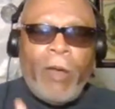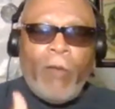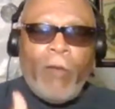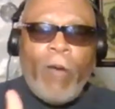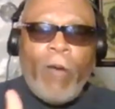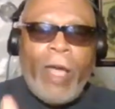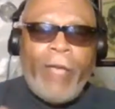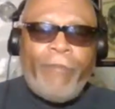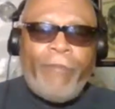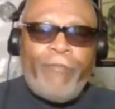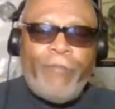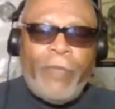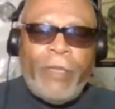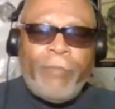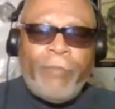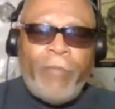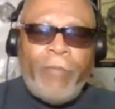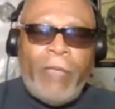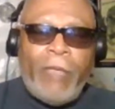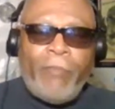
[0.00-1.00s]
a baby
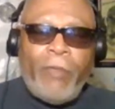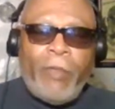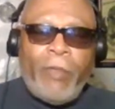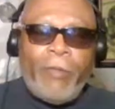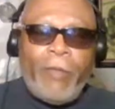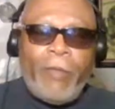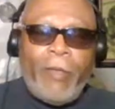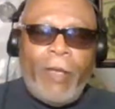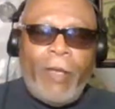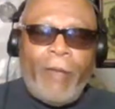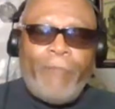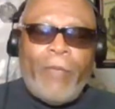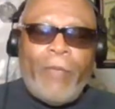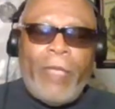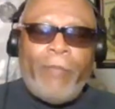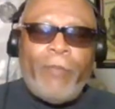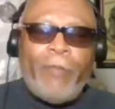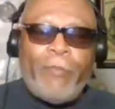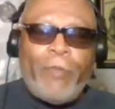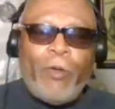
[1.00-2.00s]
boomer, and
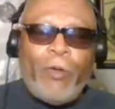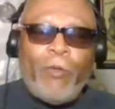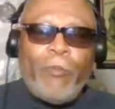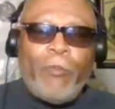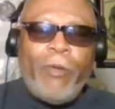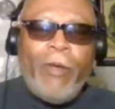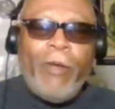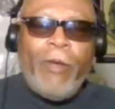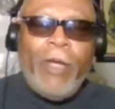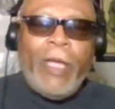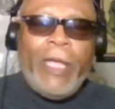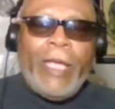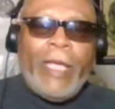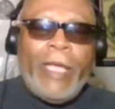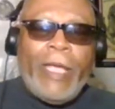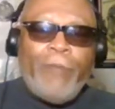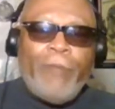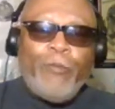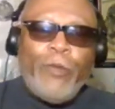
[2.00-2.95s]
we're in our 70s,